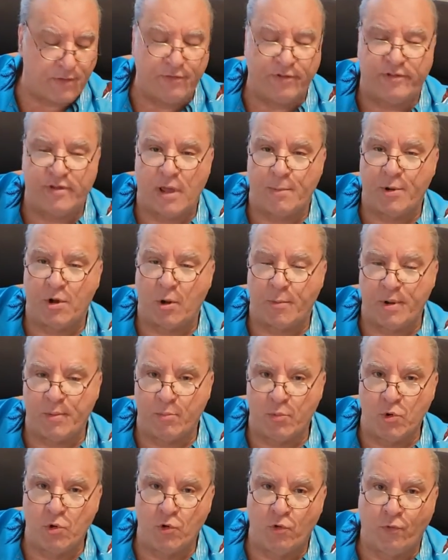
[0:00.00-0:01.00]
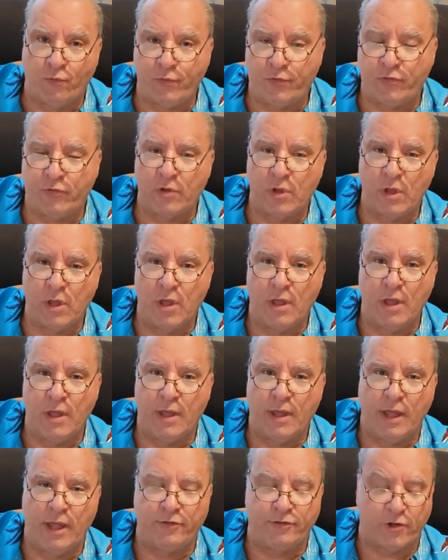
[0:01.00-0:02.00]
Every time an army moves,
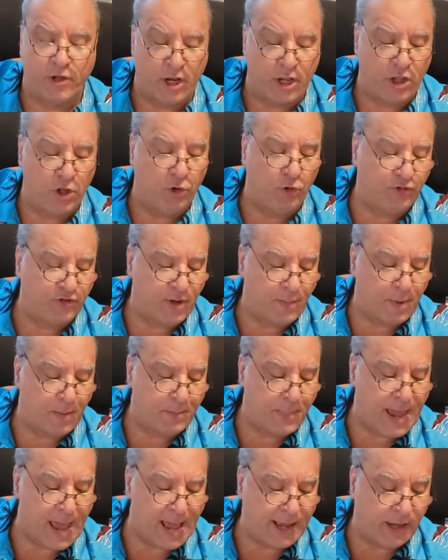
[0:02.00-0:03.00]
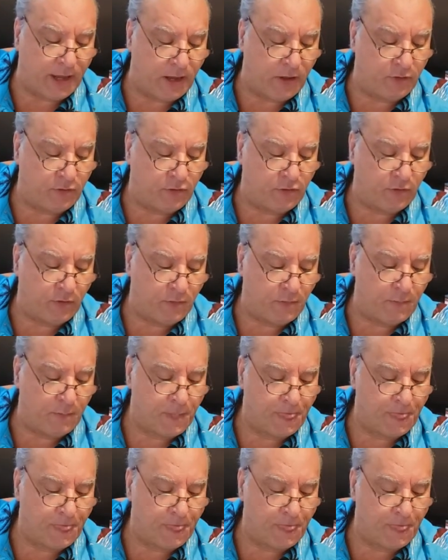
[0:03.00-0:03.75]
it's going to use up a baggage.